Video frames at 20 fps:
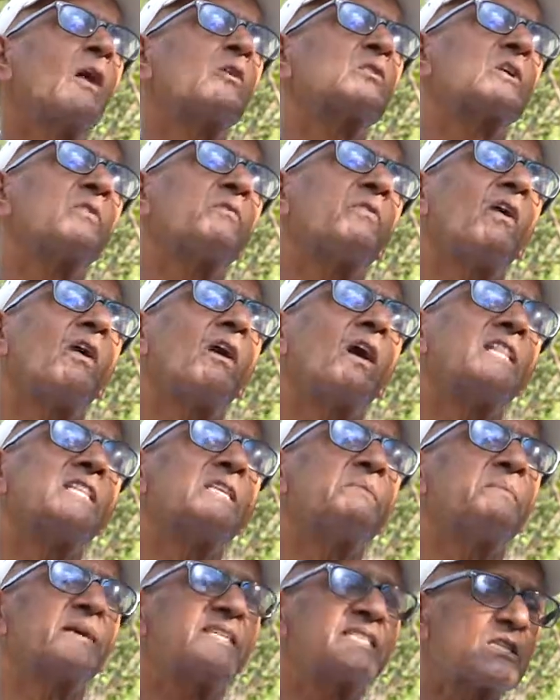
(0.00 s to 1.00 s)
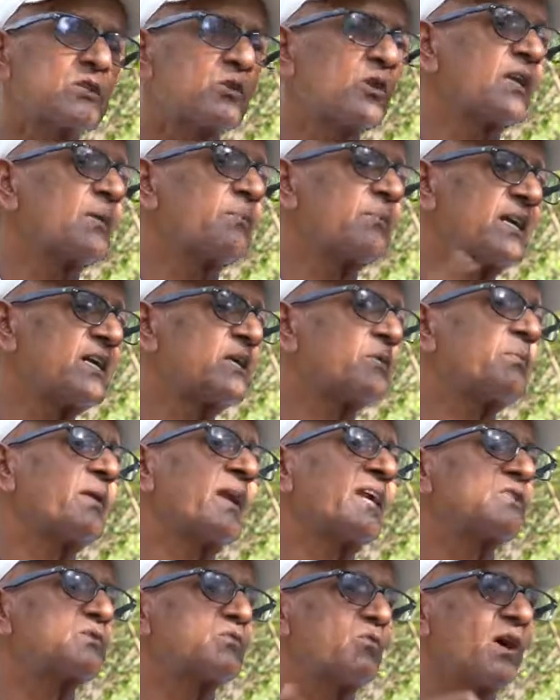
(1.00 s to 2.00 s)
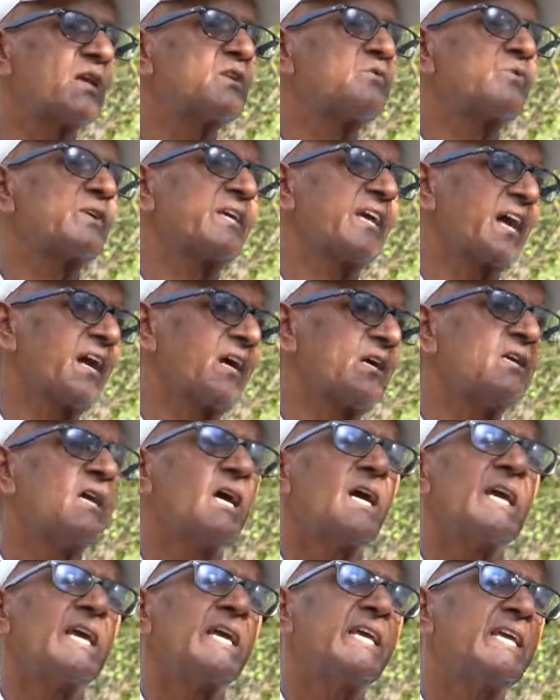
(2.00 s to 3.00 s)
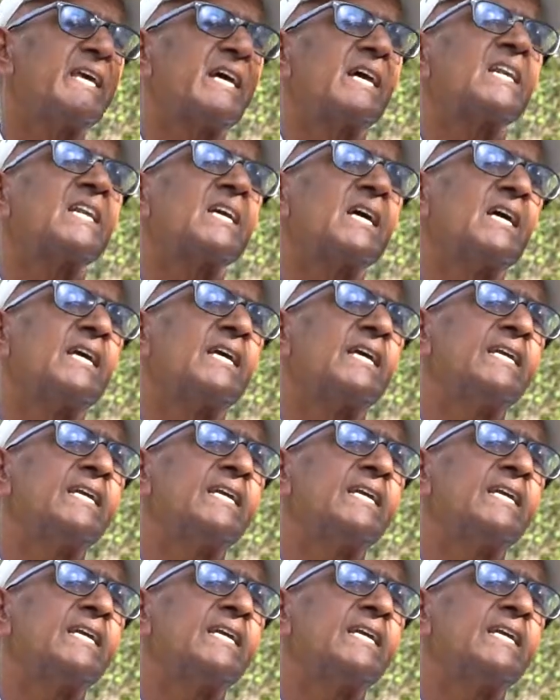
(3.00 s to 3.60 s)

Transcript: Out of all the mosquito repellent plants what we have here,